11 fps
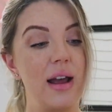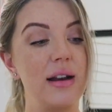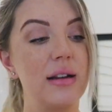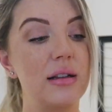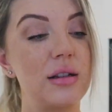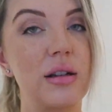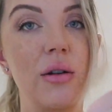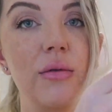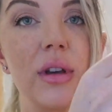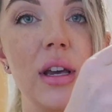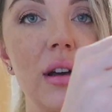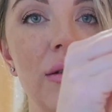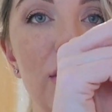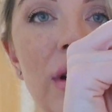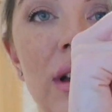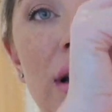And it's so
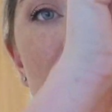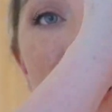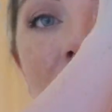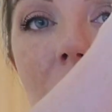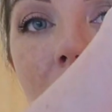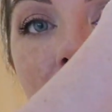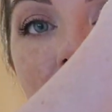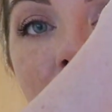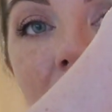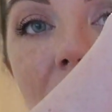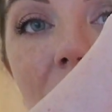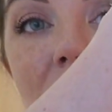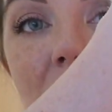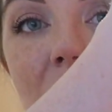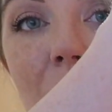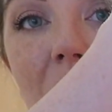cute. Look at it, the little
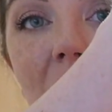ruffles at the